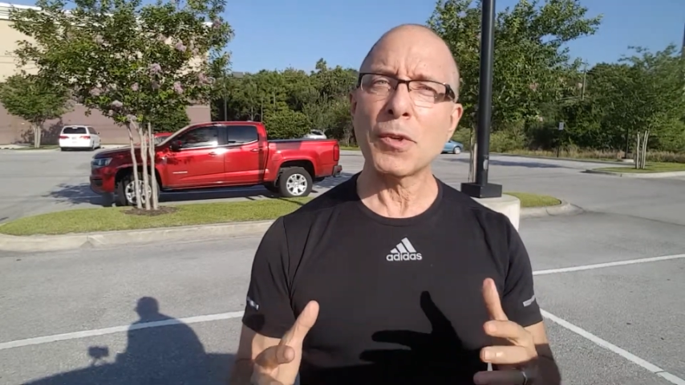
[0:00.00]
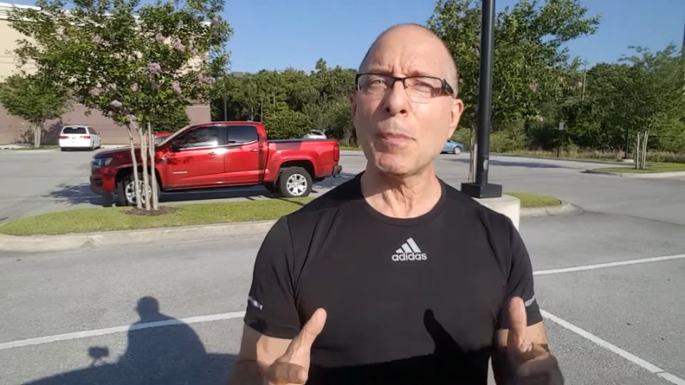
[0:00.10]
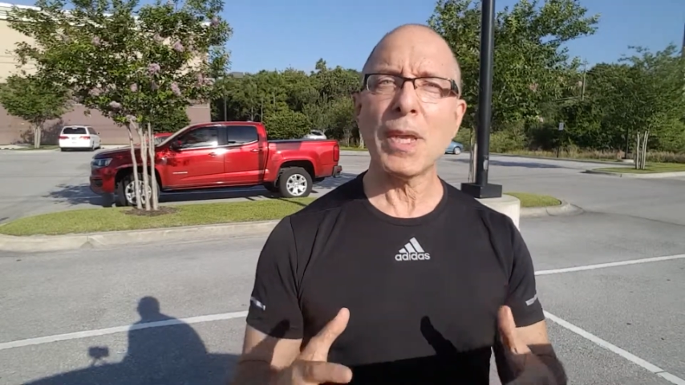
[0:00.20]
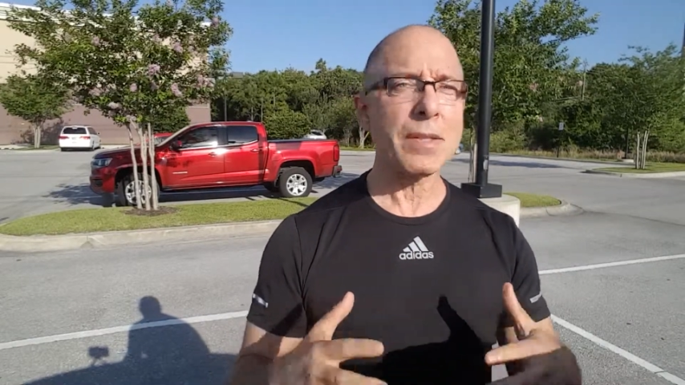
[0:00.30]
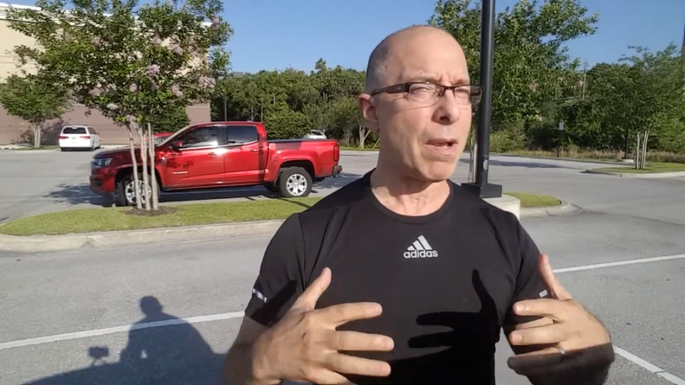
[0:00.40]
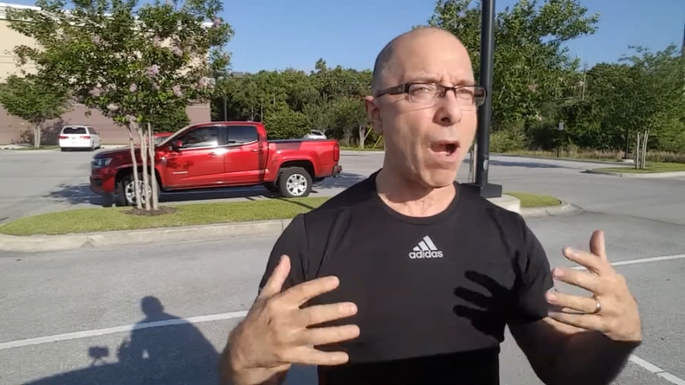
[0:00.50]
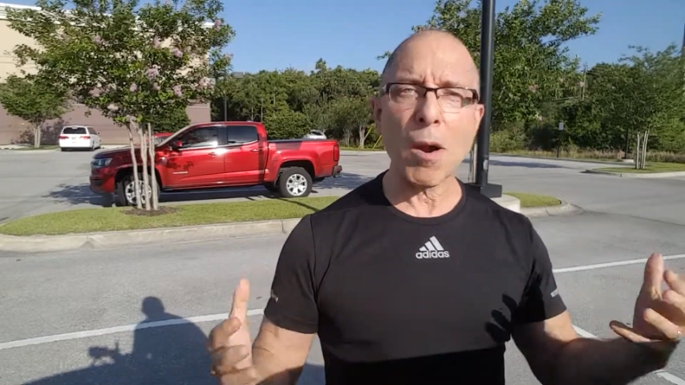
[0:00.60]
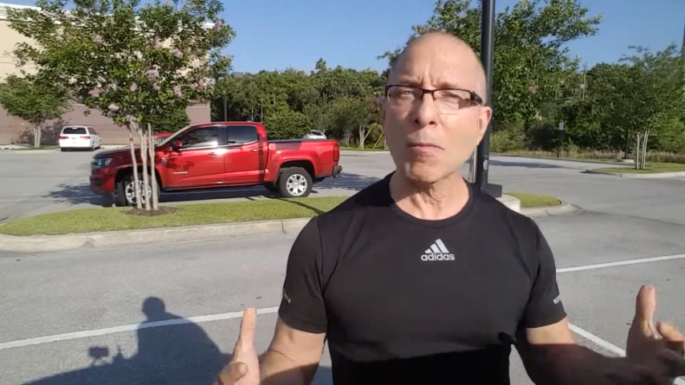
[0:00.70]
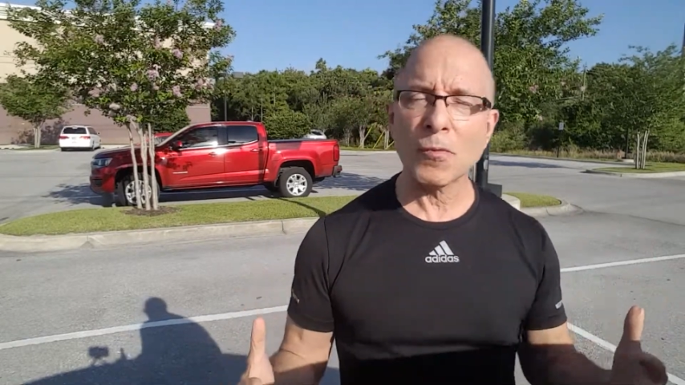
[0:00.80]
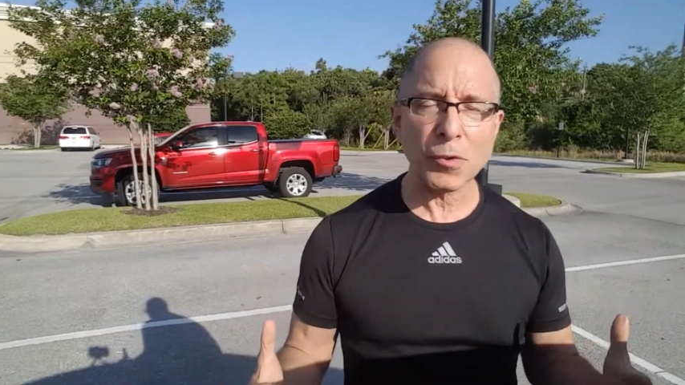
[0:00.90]
to be as
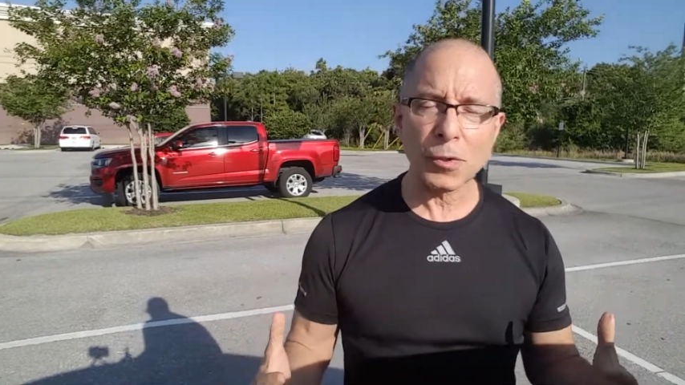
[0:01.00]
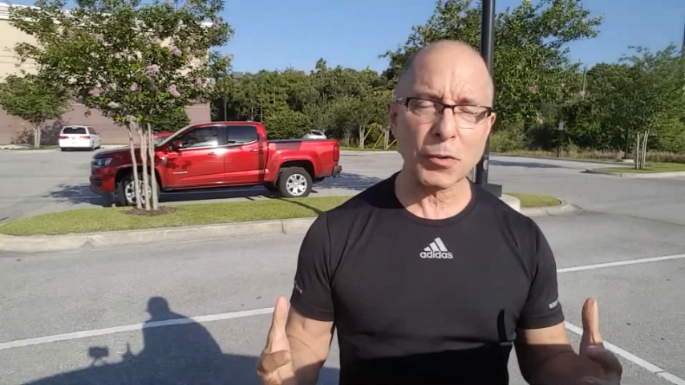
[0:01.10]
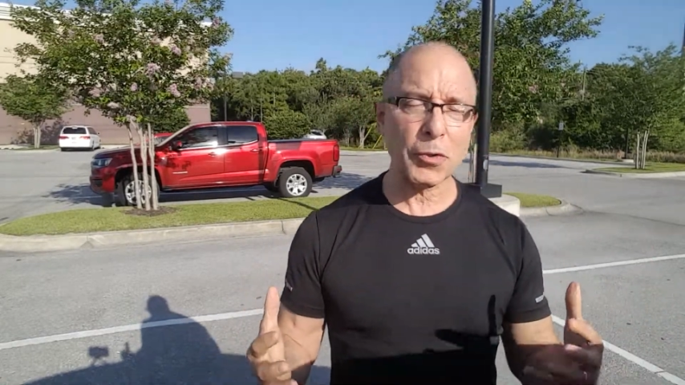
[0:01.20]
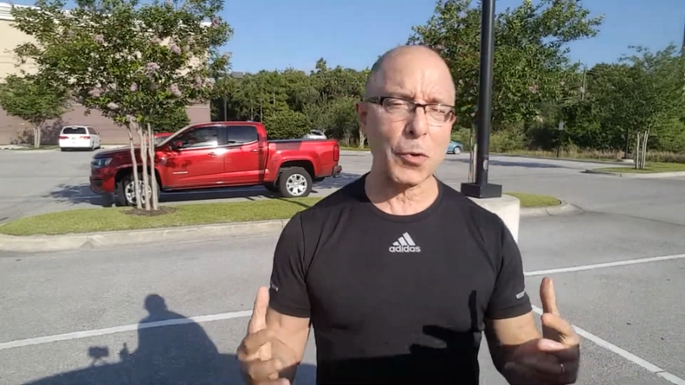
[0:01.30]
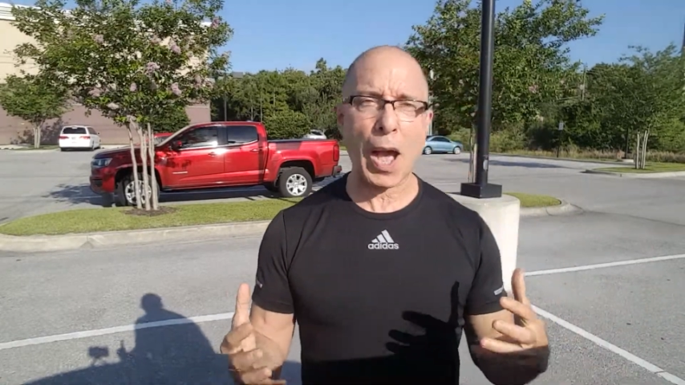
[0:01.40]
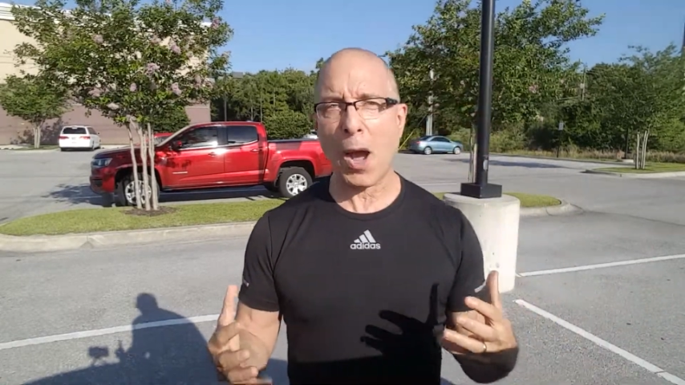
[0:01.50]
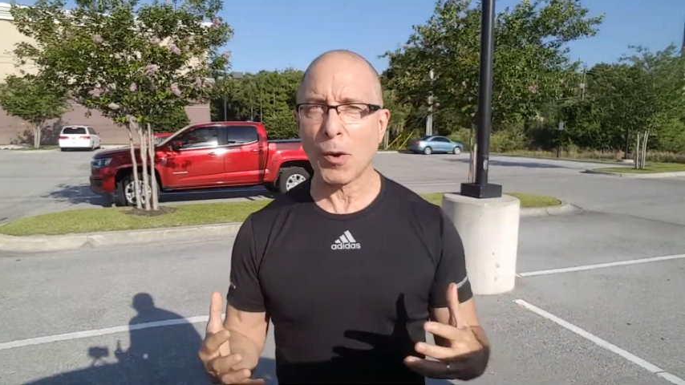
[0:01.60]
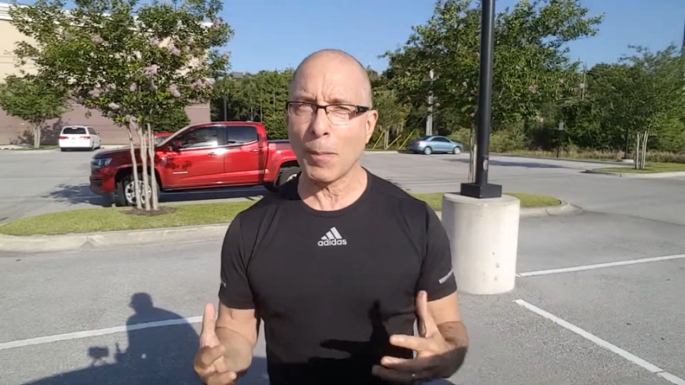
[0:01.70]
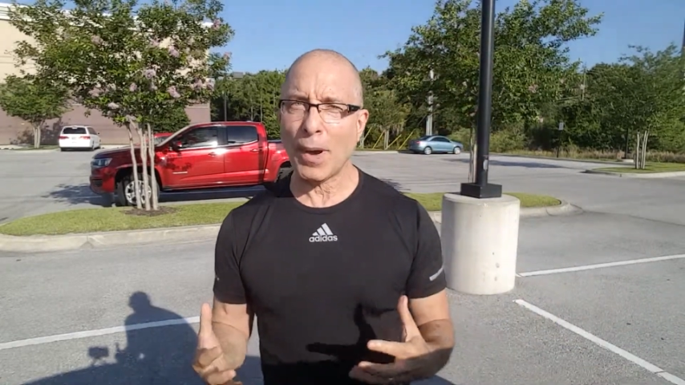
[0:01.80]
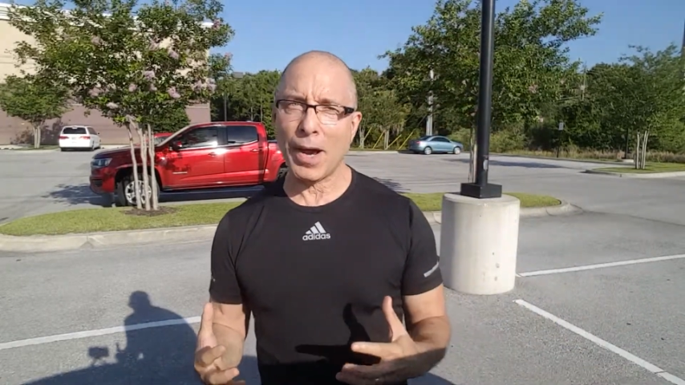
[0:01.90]
harmful to
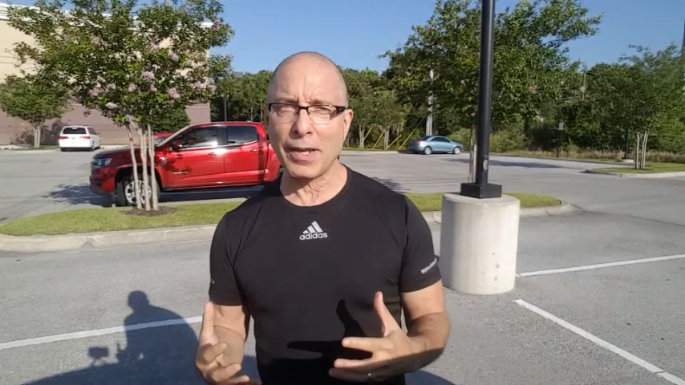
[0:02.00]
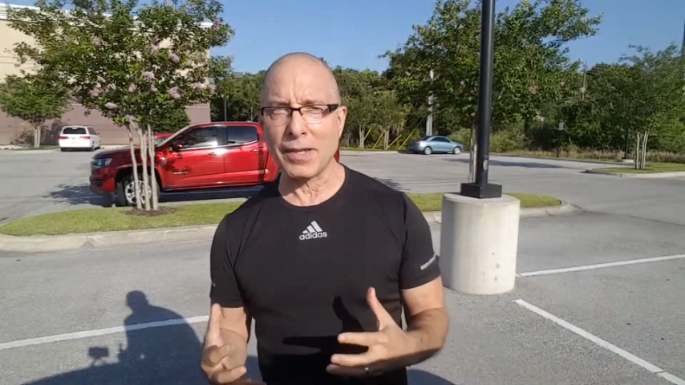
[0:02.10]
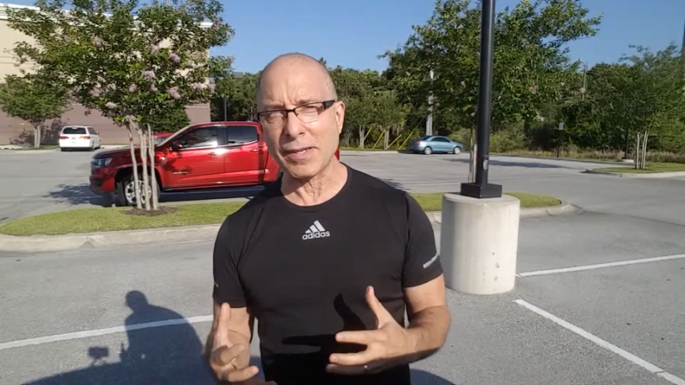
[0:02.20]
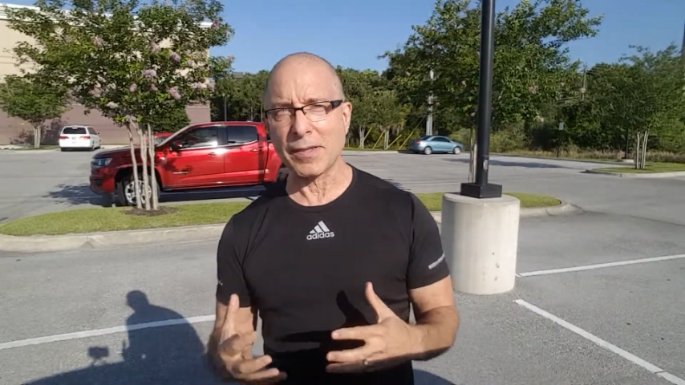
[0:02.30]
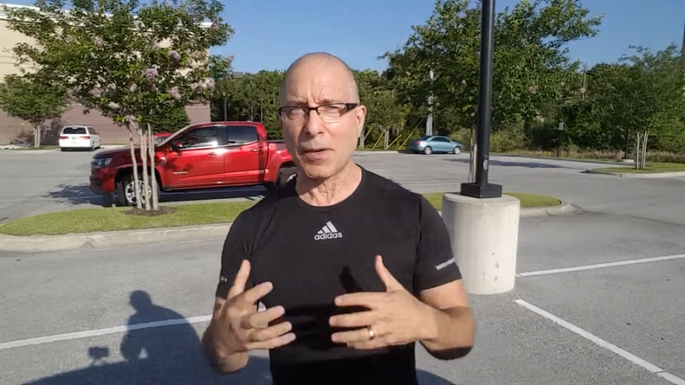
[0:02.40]
our bodies, as